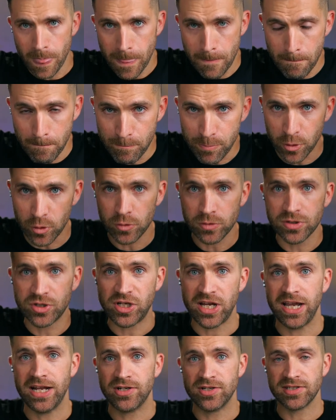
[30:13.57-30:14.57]
bold
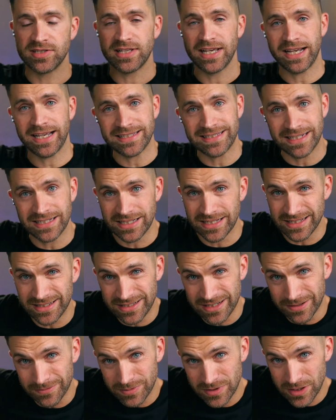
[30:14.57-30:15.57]
changes. Like I said,
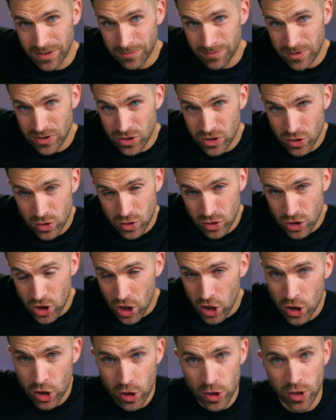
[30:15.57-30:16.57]
to
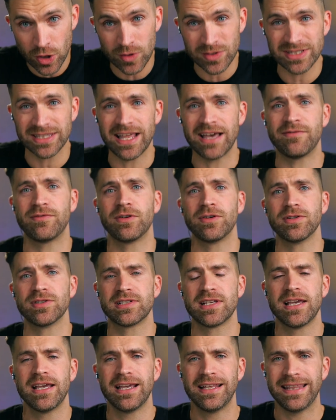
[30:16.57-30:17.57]
turn those
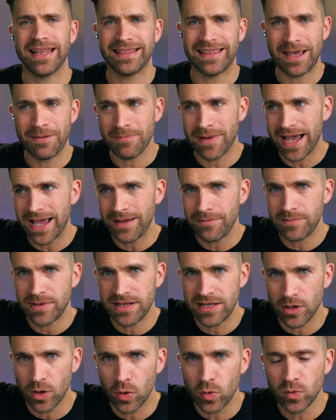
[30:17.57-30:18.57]
levers that they might be
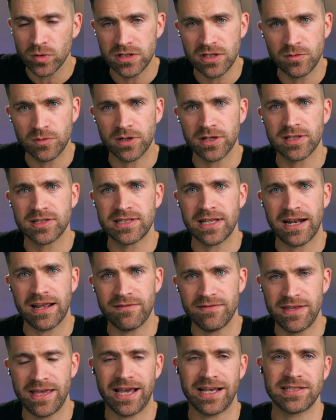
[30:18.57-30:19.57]
the only ones that
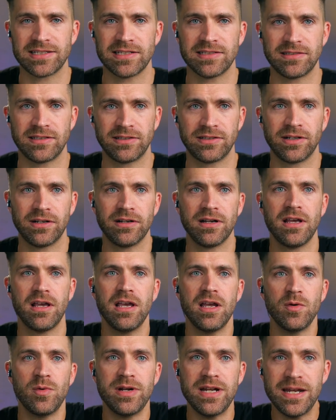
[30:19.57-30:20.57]
have the access to turn.
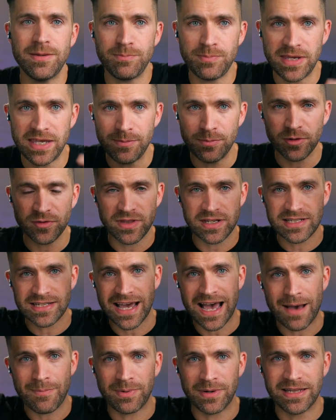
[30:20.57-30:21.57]
We need people at the
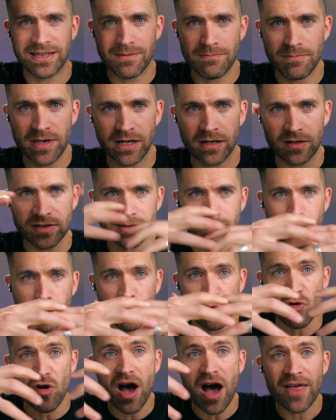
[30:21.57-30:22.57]
top and in the middle to
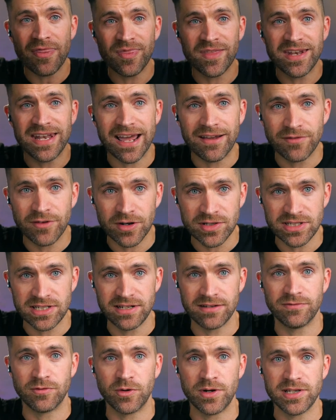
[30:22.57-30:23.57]
broaden the diversity
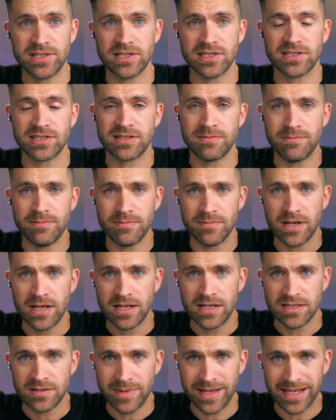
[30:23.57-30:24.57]
of voices to
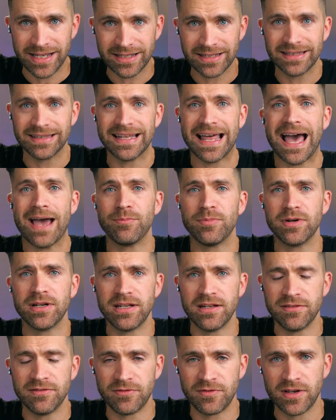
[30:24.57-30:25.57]
make
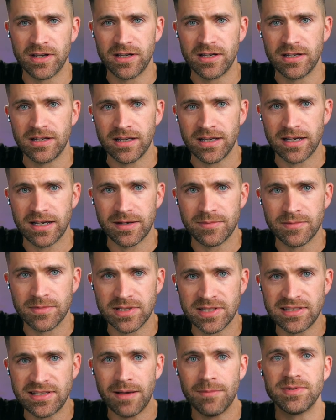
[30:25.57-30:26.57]
collaborative,
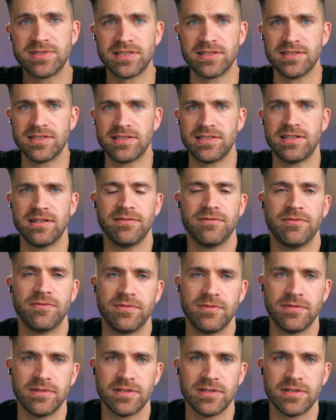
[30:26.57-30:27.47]
substantive